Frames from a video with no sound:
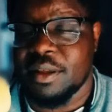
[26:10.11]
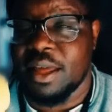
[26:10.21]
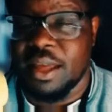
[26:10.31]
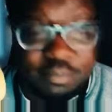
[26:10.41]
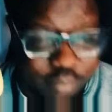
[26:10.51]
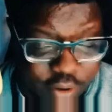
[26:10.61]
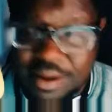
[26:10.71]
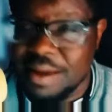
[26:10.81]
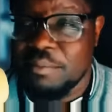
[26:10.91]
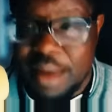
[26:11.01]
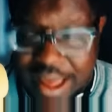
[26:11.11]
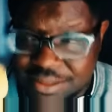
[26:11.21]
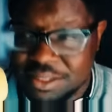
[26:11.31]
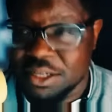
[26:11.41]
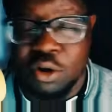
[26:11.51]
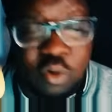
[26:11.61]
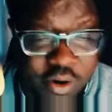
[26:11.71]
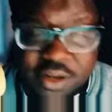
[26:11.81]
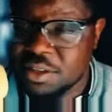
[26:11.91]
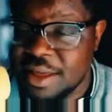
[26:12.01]
in Burke and Patsy.
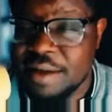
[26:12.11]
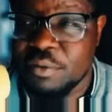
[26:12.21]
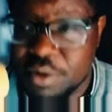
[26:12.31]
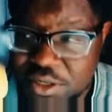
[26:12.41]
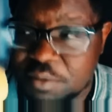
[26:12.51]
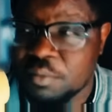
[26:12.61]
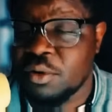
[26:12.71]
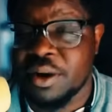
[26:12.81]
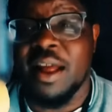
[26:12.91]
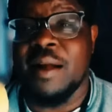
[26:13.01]
According to that forensic report,